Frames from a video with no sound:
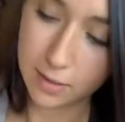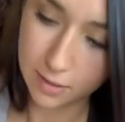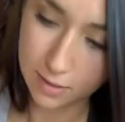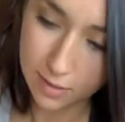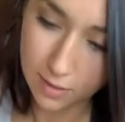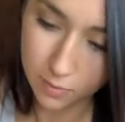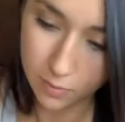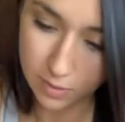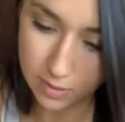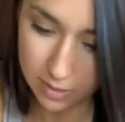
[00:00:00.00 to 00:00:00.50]
let's
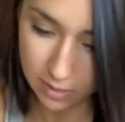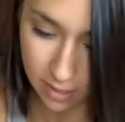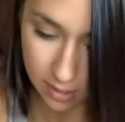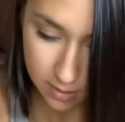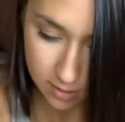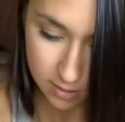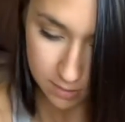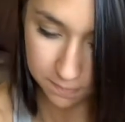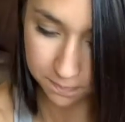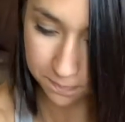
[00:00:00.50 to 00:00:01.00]
see what it
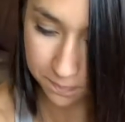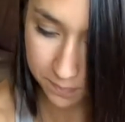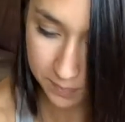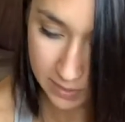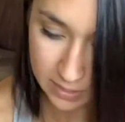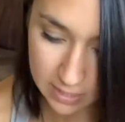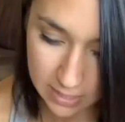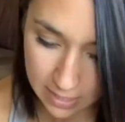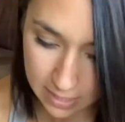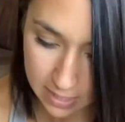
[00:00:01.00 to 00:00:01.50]
says.
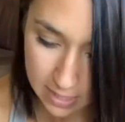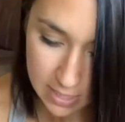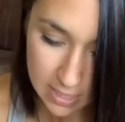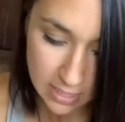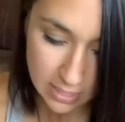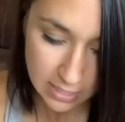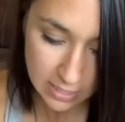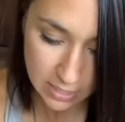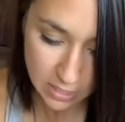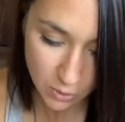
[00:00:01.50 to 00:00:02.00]
It
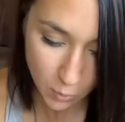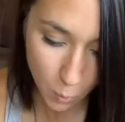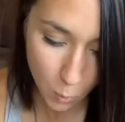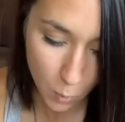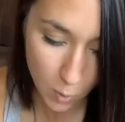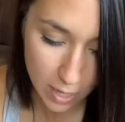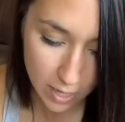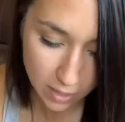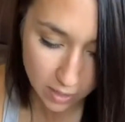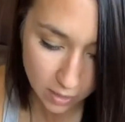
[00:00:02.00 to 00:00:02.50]
says,
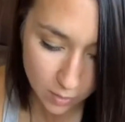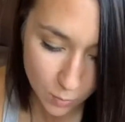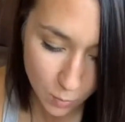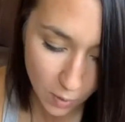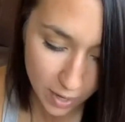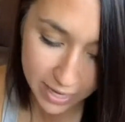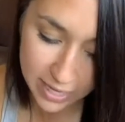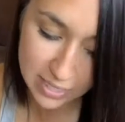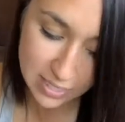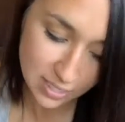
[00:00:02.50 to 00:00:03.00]
welcome
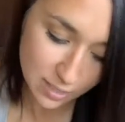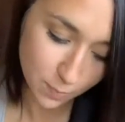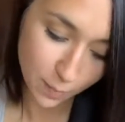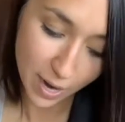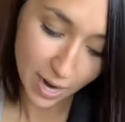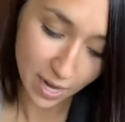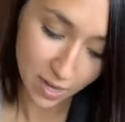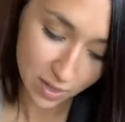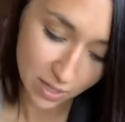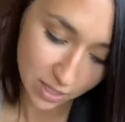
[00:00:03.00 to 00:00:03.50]
white
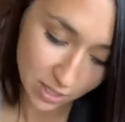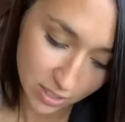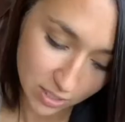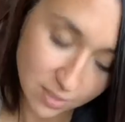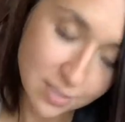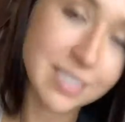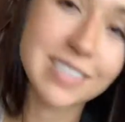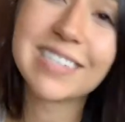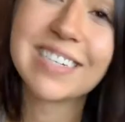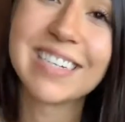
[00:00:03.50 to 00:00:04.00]

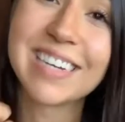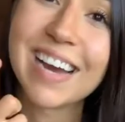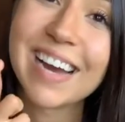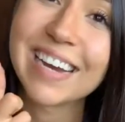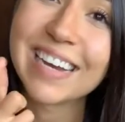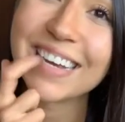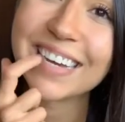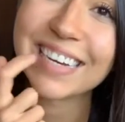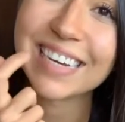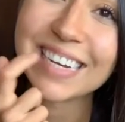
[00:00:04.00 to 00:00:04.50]
smilers. Not
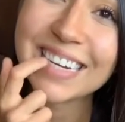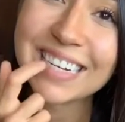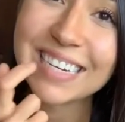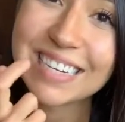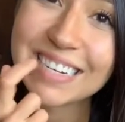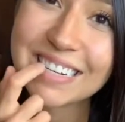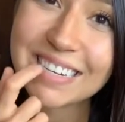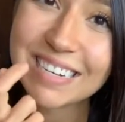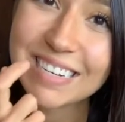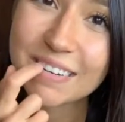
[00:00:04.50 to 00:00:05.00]
yet,
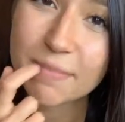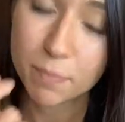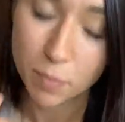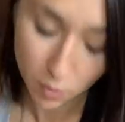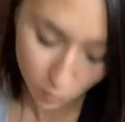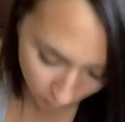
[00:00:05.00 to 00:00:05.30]
but